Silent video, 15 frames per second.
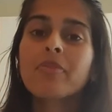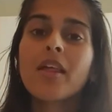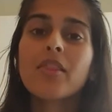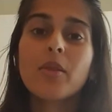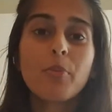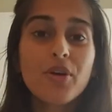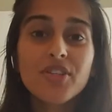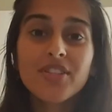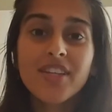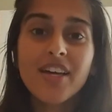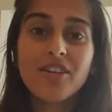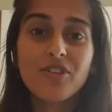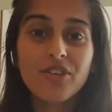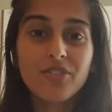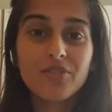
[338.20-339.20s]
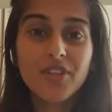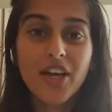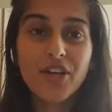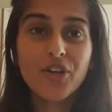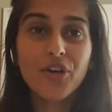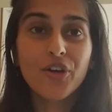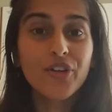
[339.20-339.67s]
the person that
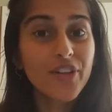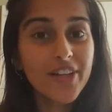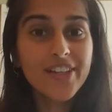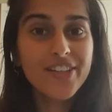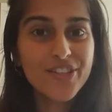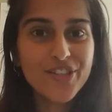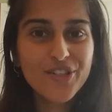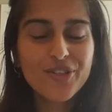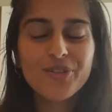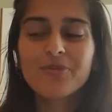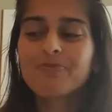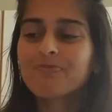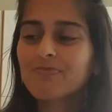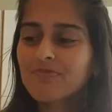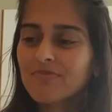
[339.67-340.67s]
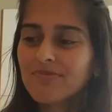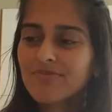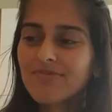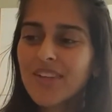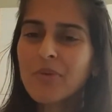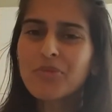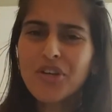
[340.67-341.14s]
you're clinging to,
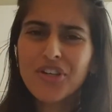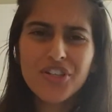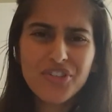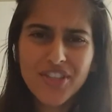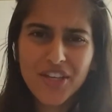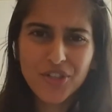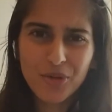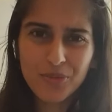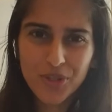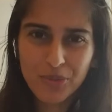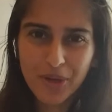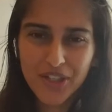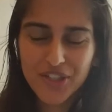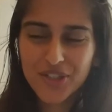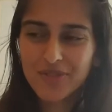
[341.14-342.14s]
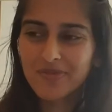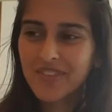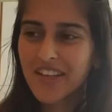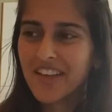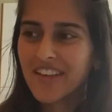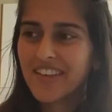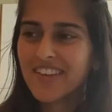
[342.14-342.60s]
sorry to use that term so much,
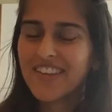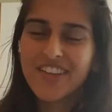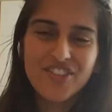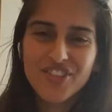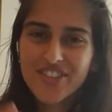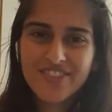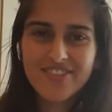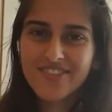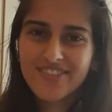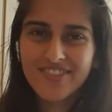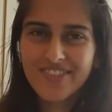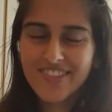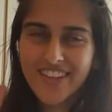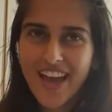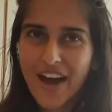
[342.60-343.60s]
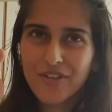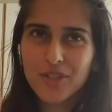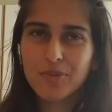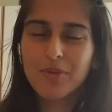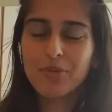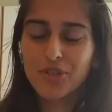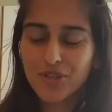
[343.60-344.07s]
it's just how it's
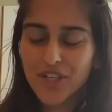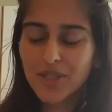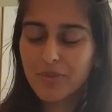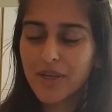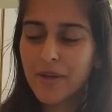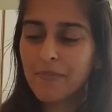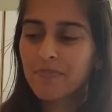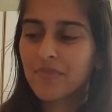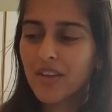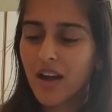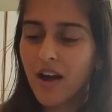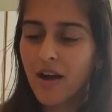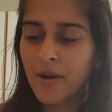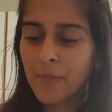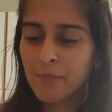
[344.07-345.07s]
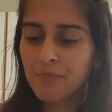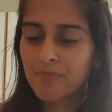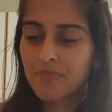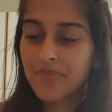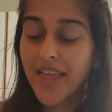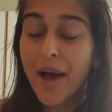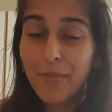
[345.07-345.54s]
being portrayed to me.
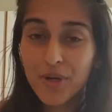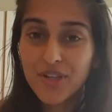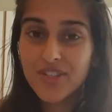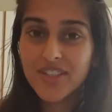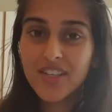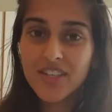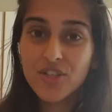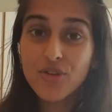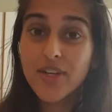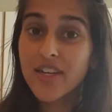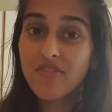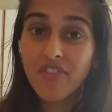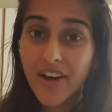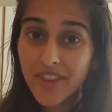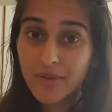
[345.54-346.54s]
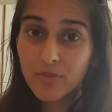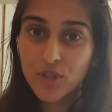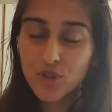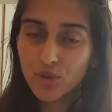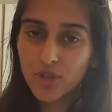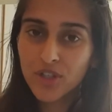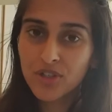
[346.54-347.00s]
That person, you can invite them to
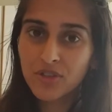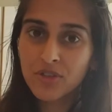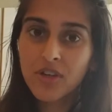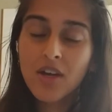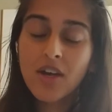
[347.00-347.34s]
join you,